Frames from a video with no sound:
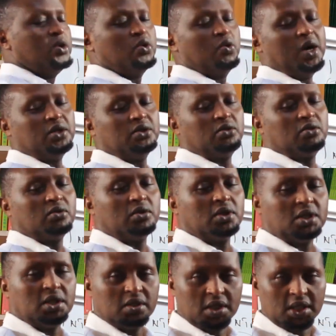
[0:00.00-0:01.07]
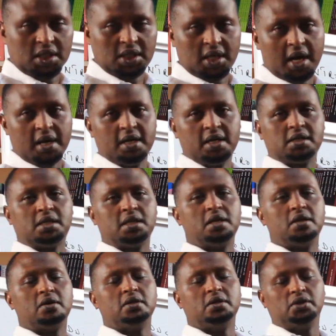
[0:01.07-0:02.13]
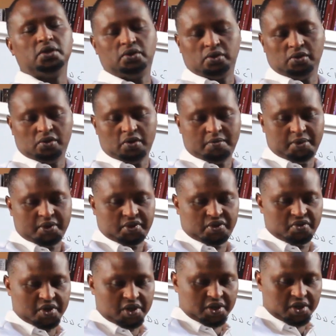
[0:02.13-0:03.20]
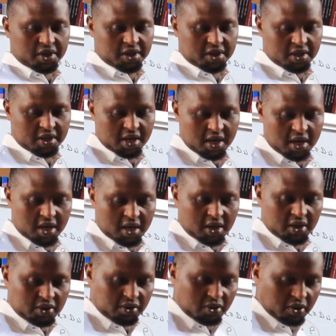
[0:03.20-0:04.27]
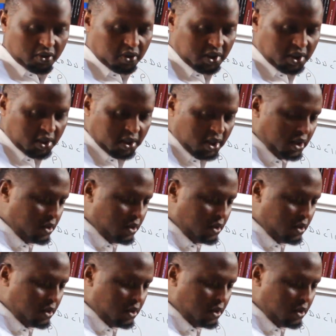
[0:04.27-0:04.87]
you want to return the signal into normal situation. So